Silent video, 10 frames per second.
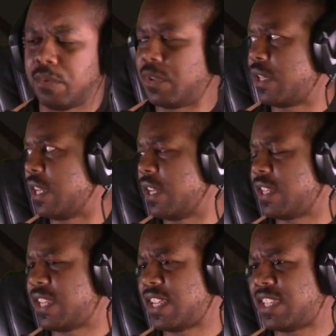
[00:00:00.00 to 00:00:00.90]
Did it
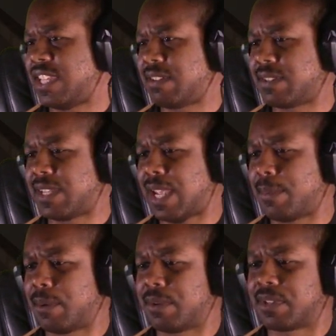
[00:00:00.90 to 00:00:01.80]
say secret tape,
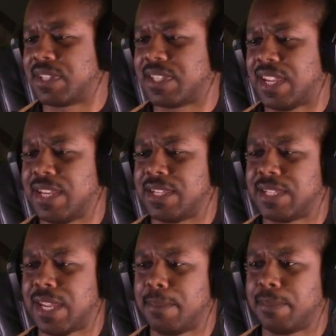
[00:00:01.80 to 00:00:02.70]
or does it say
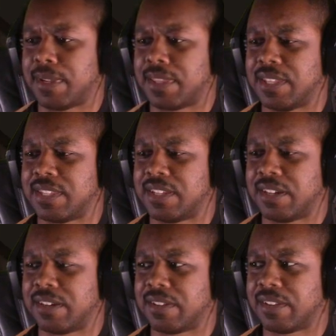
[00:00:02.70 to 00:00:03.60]
tape like this
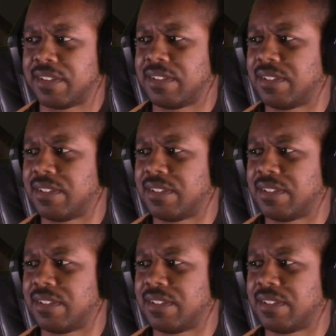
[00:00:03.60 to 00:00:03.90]
entirely?